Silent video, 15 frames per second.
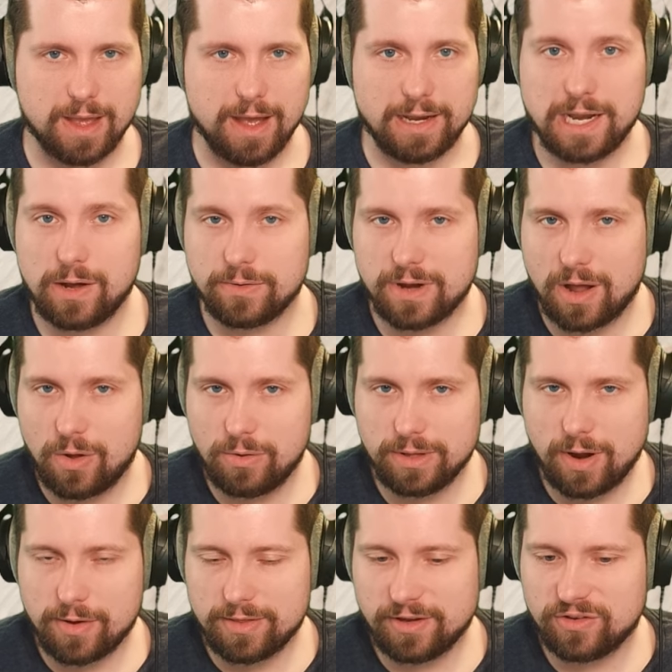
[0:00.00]
Now, not
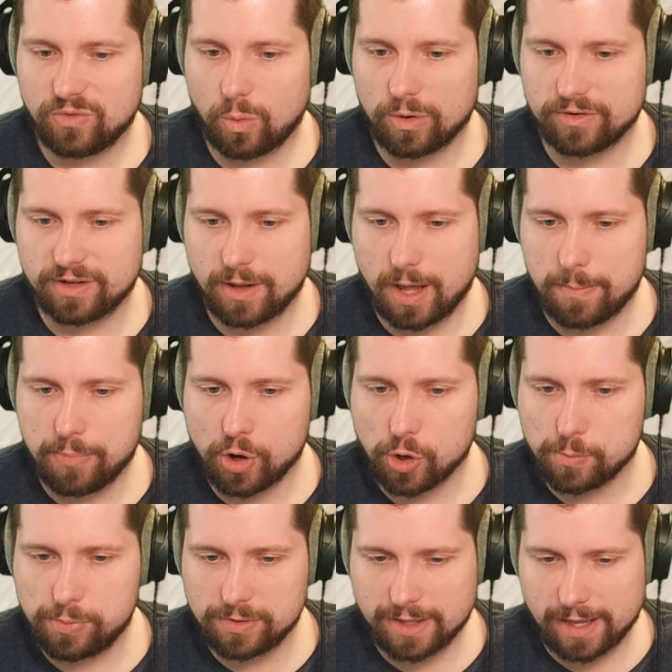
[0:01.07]
only are these swords
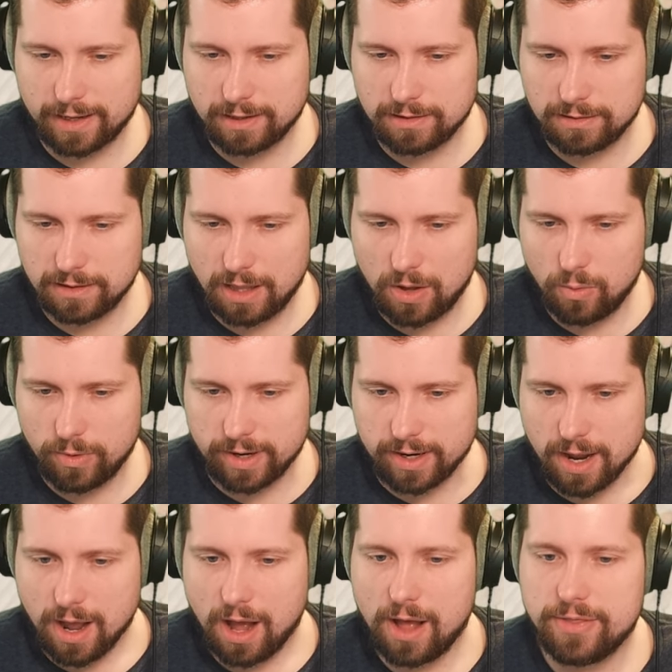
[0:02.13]
purple and
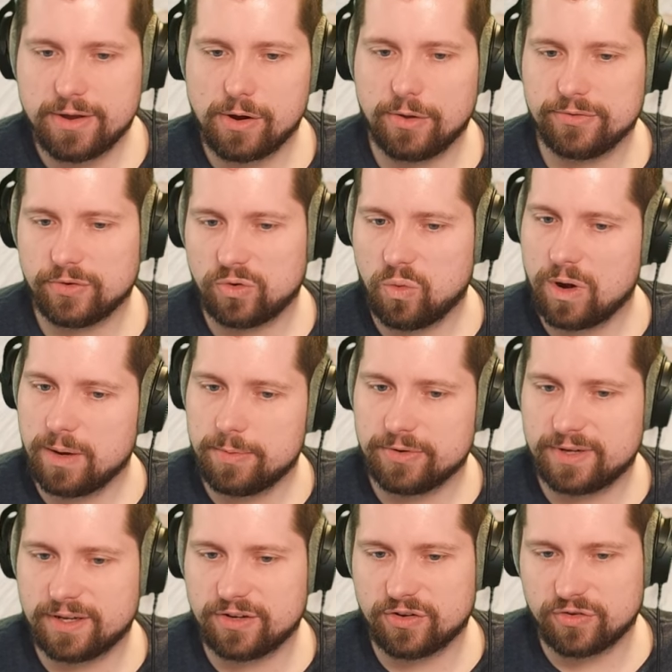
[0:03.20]
glowy, they're also
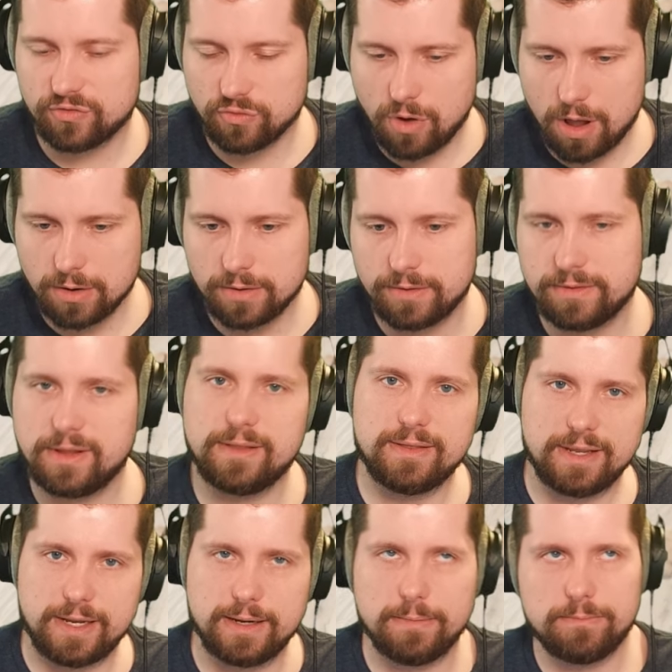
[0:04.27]
20% stronger than
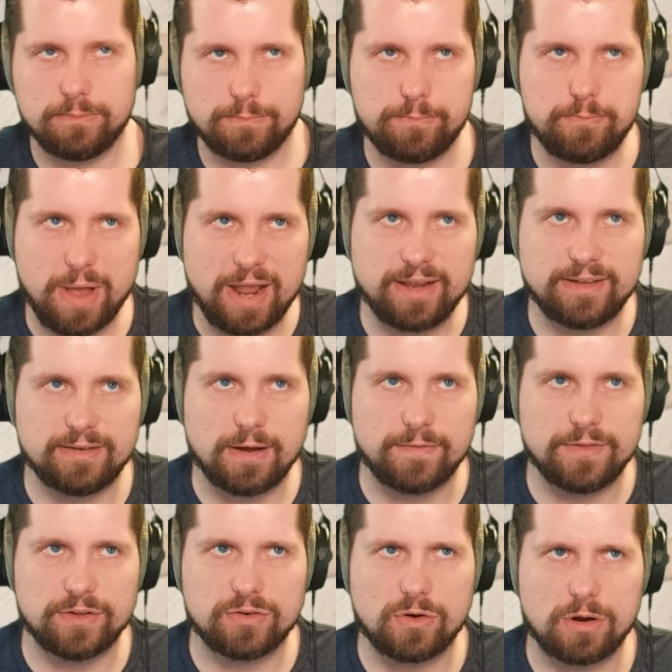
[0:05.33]
the base
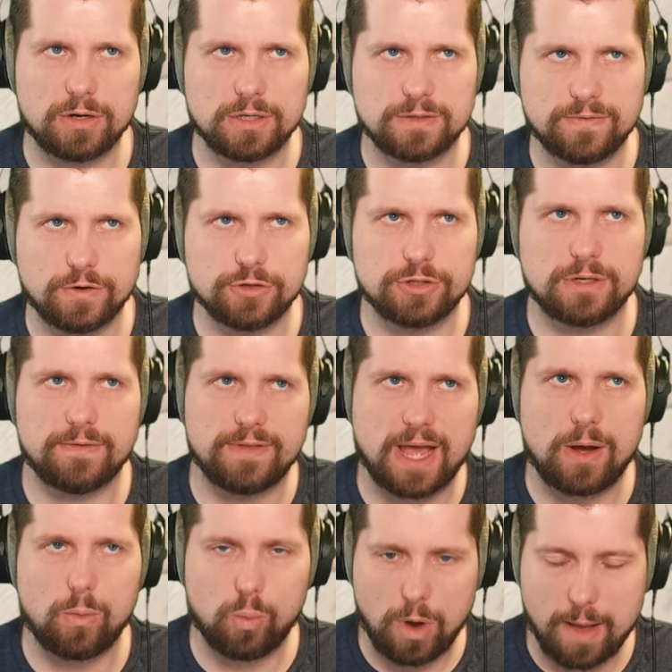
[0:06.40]
of the strongest version of
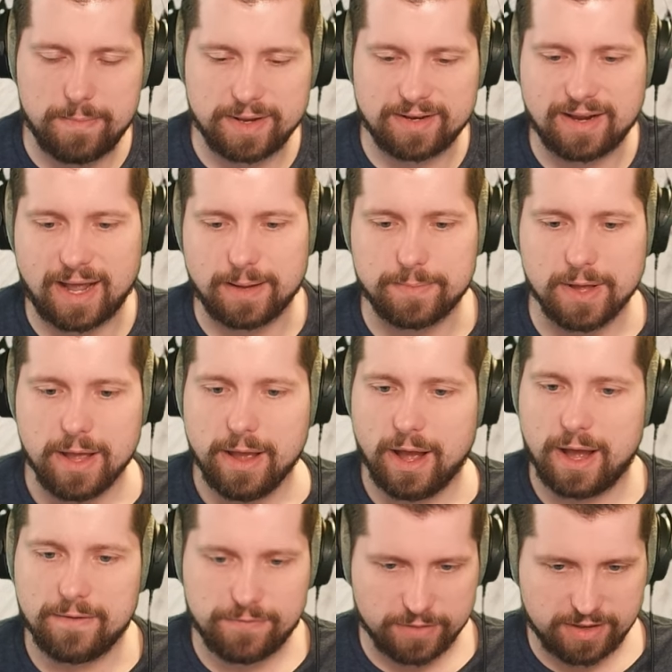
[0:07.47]
that weapon type.
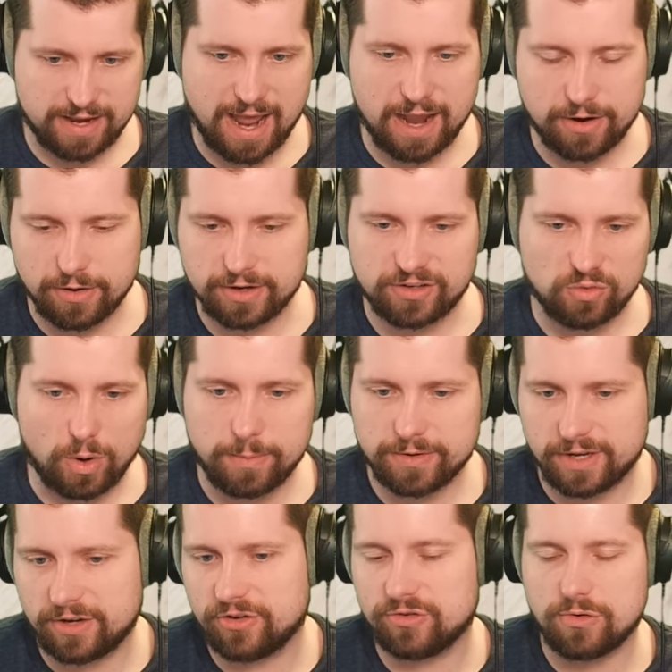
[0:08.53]
For the dagger, it's
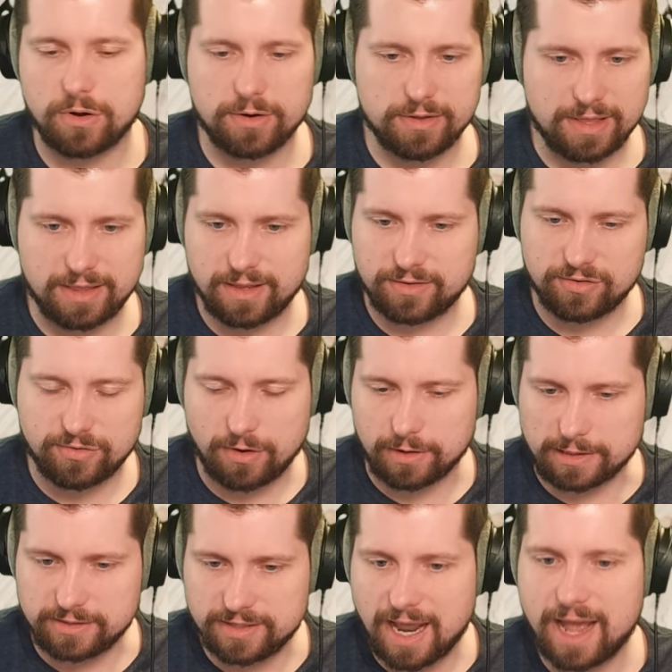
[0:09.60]
20% stronger than the
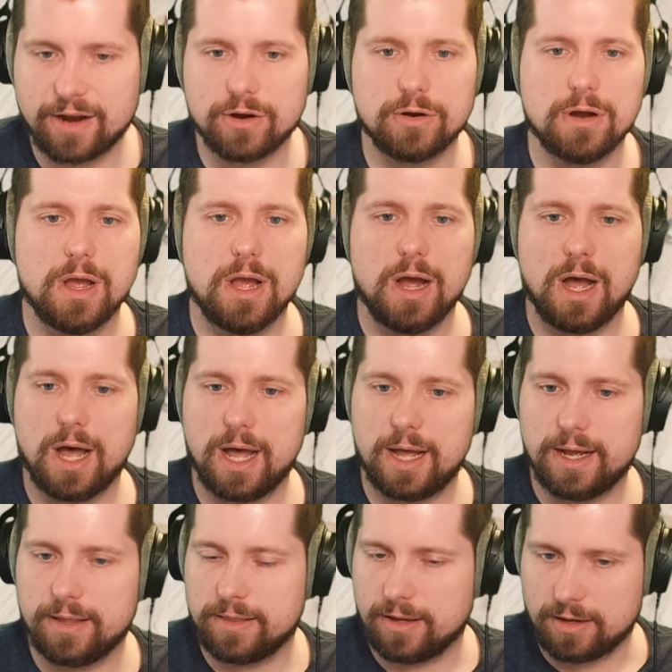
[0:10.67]
strongest dagger.
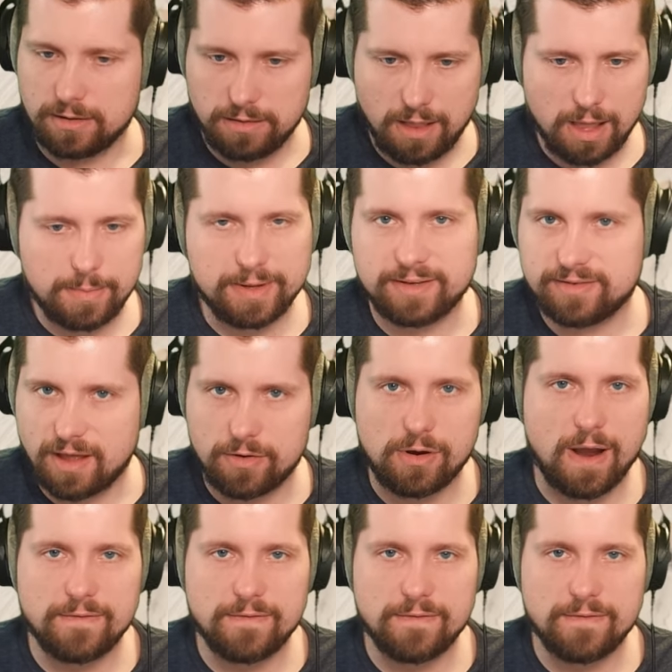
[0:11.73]
The club, etc.